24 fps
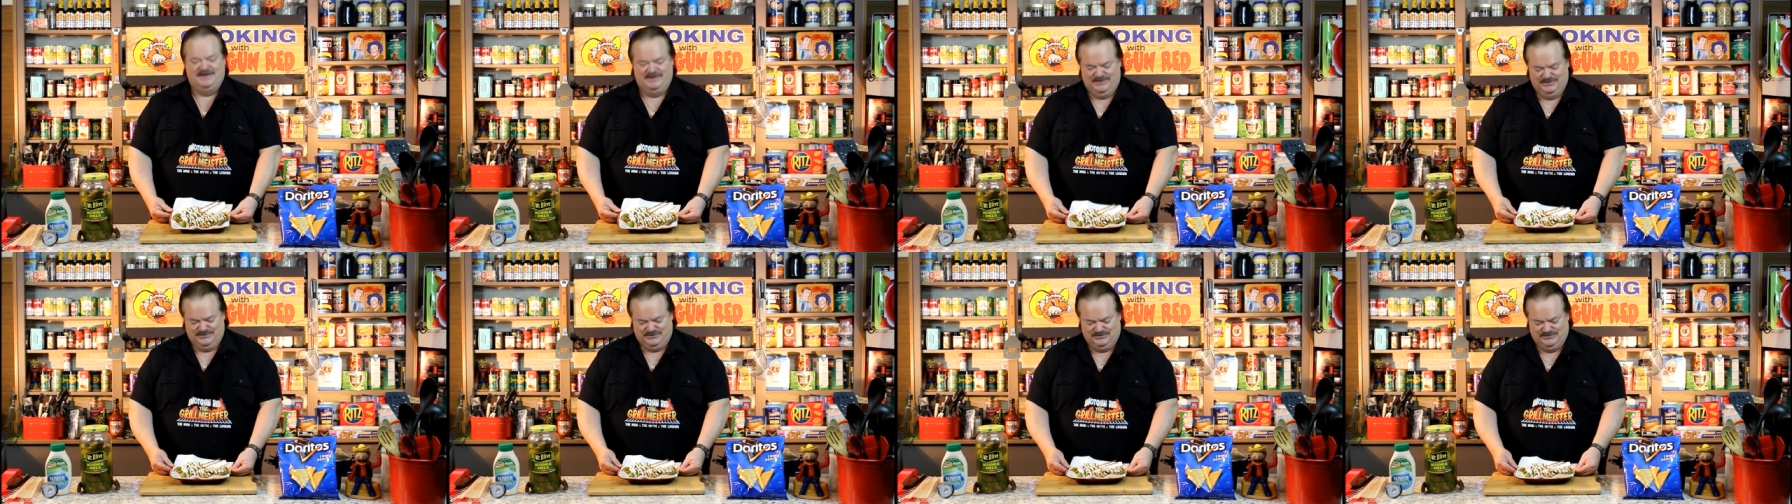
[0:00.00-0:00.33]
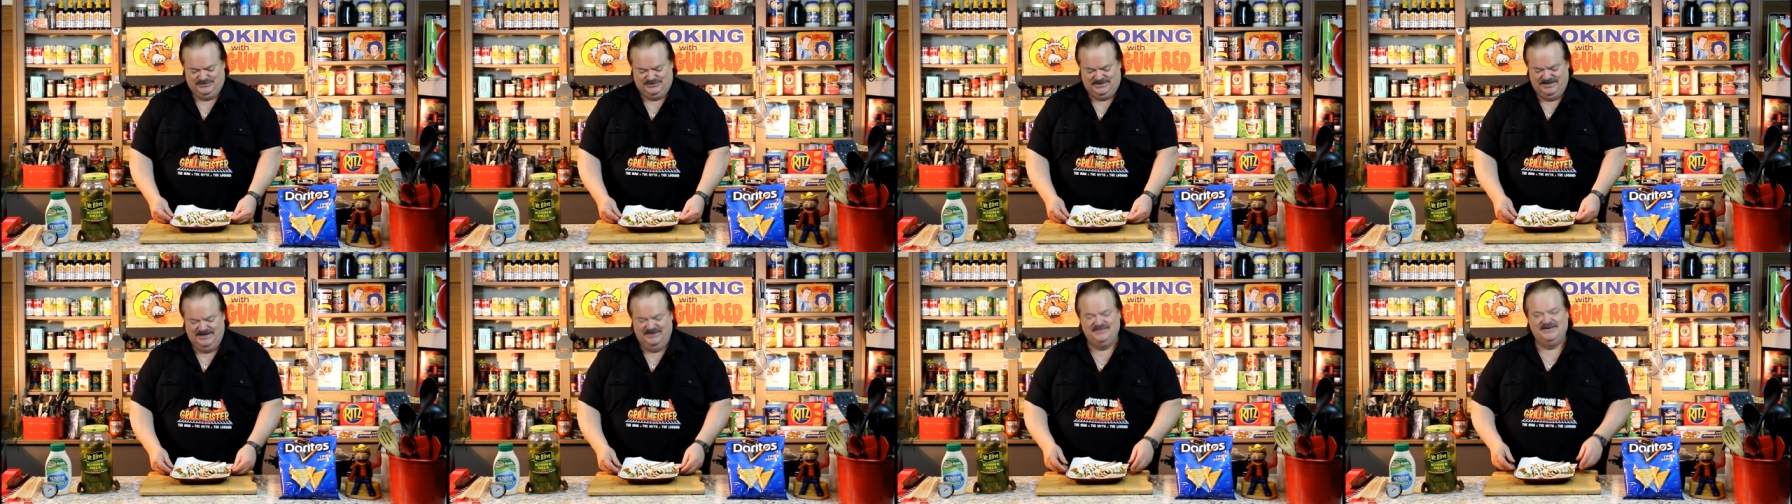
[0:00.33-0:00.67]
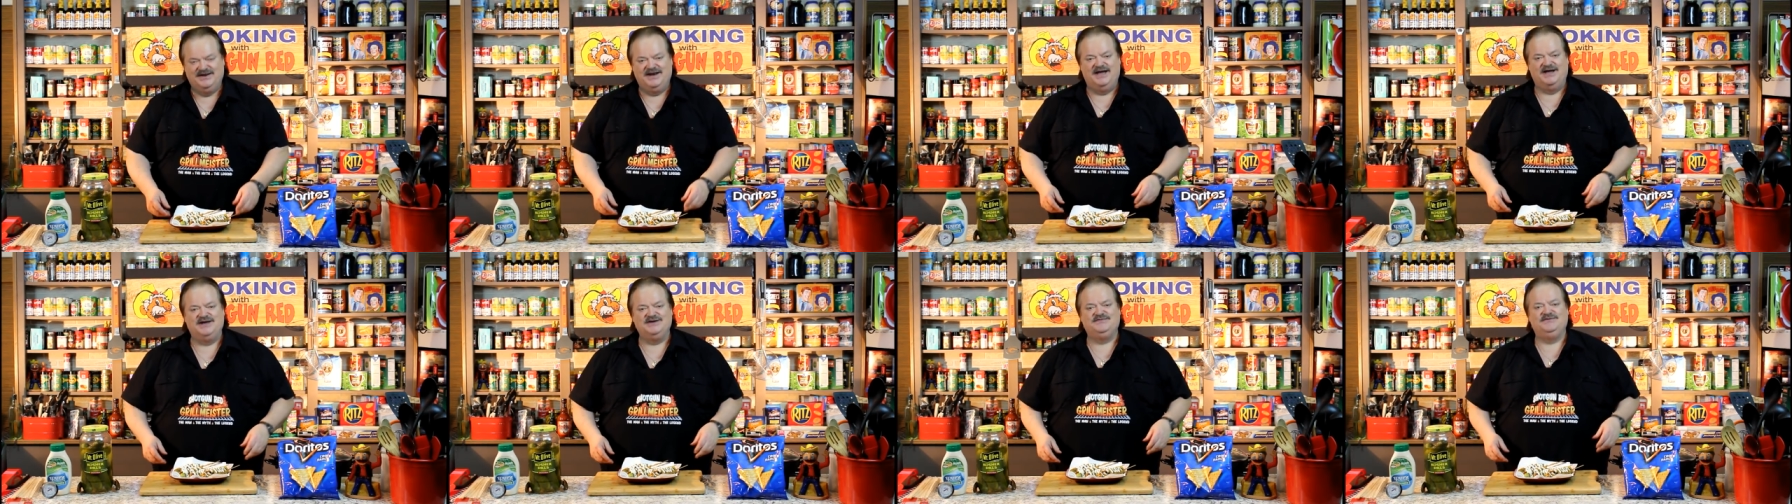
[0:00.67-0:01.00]
This is Steve in
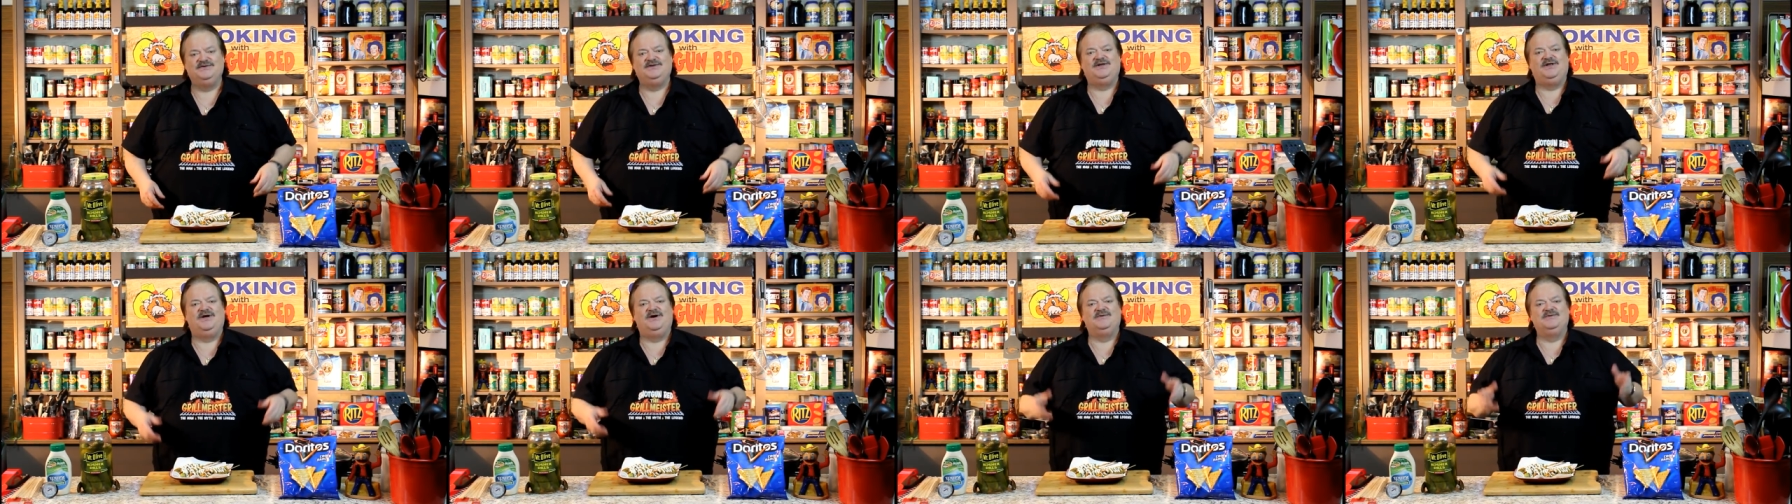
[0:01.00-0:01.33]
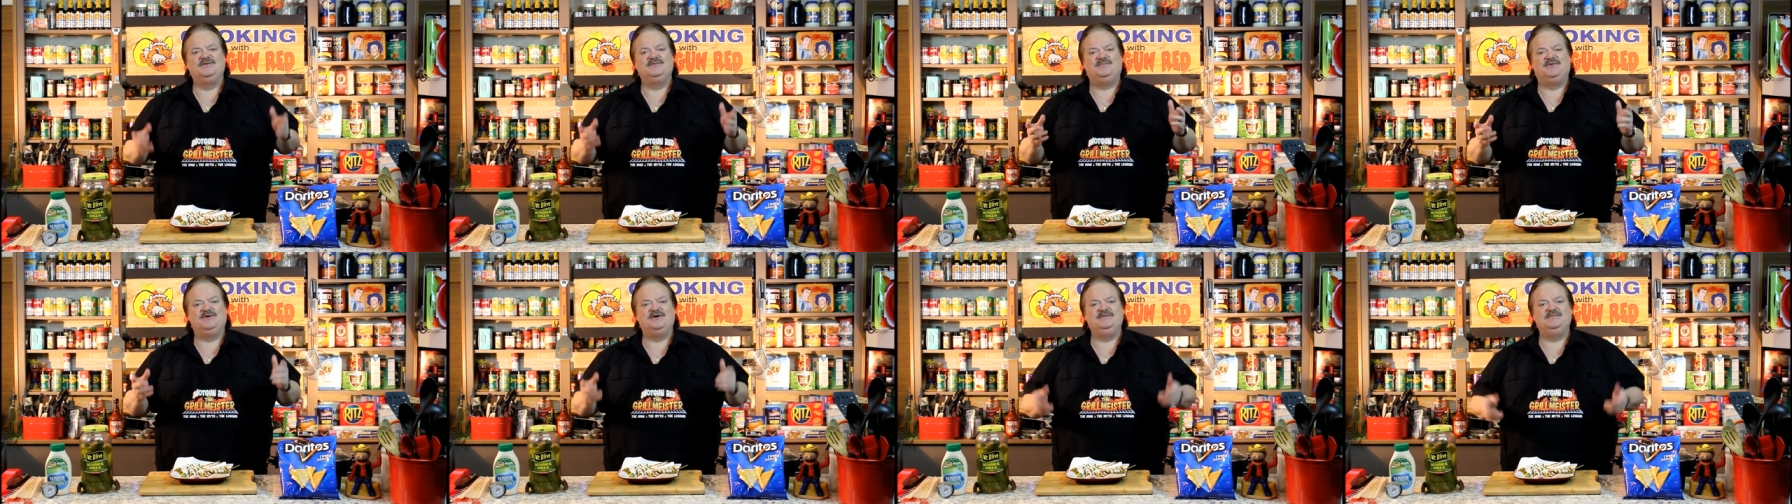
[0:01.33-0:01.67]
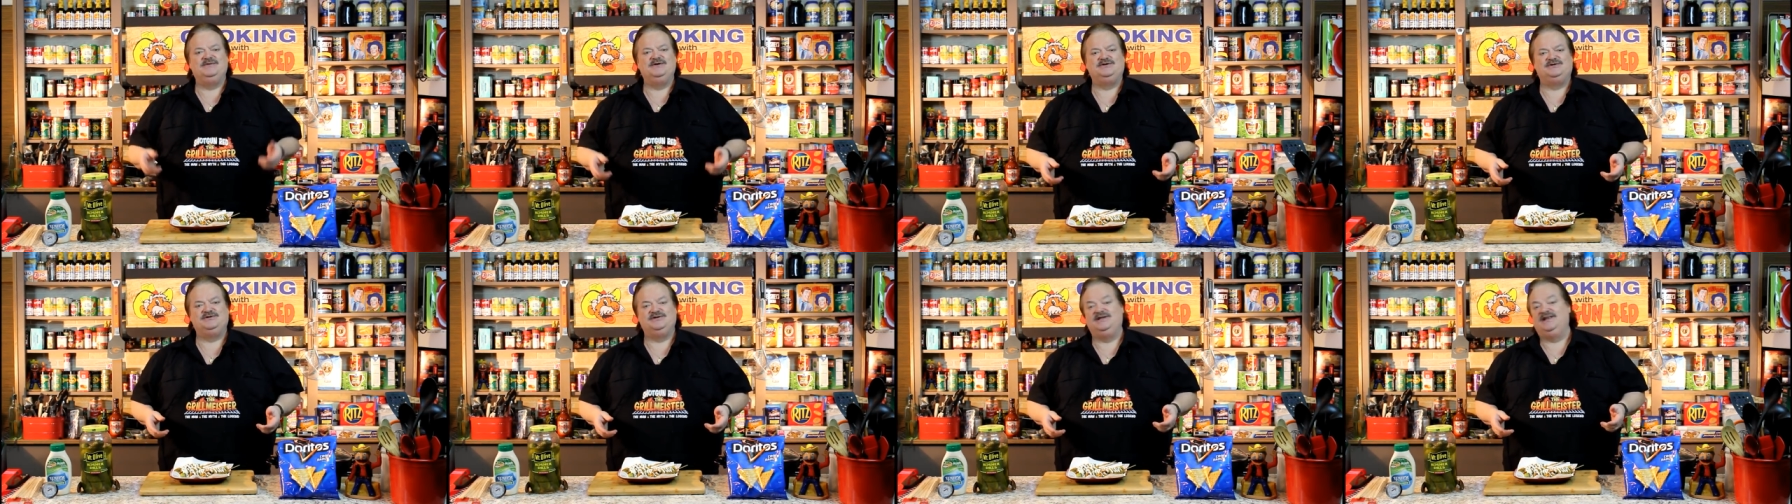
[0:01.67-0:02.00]
Nashville along with Pretty
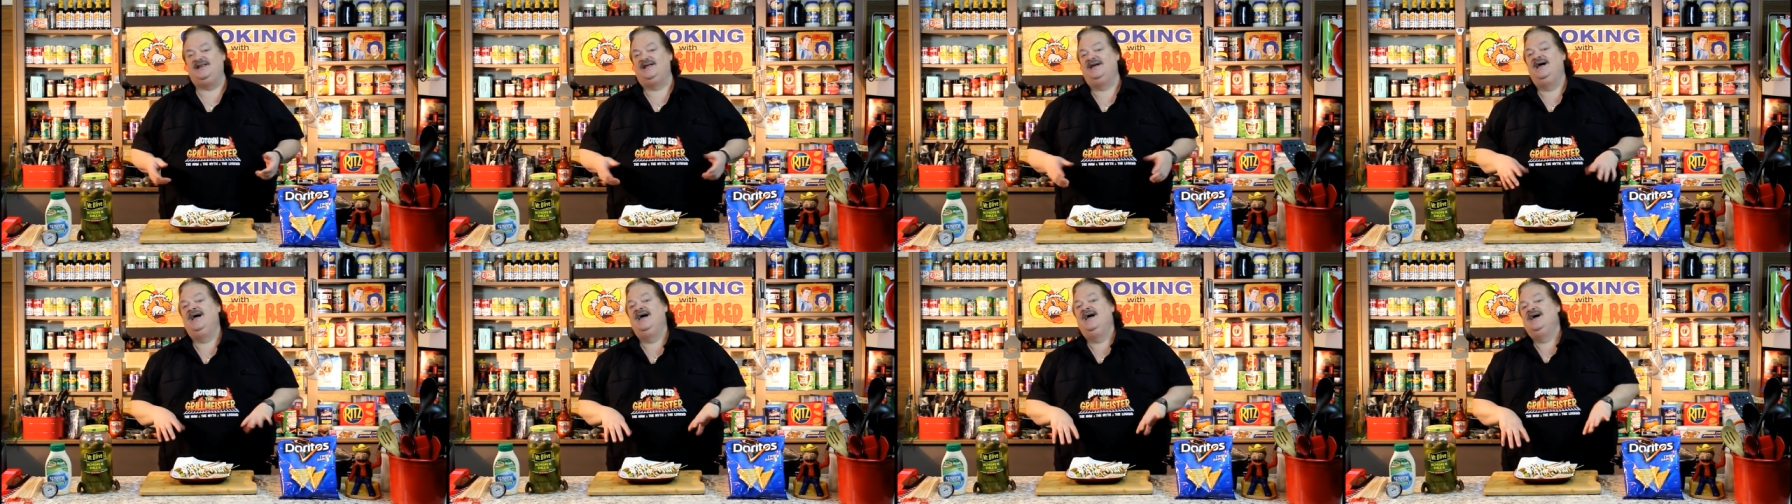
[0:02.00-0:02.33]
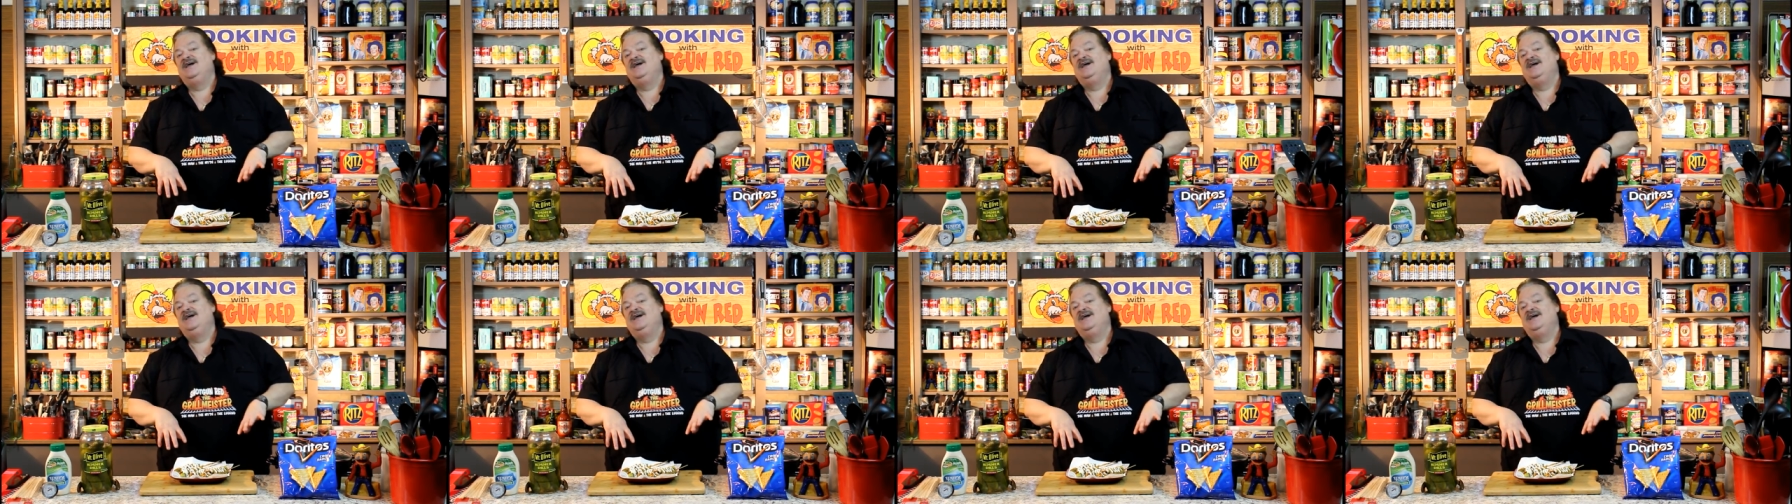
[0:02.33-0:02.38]
Miss Sheila.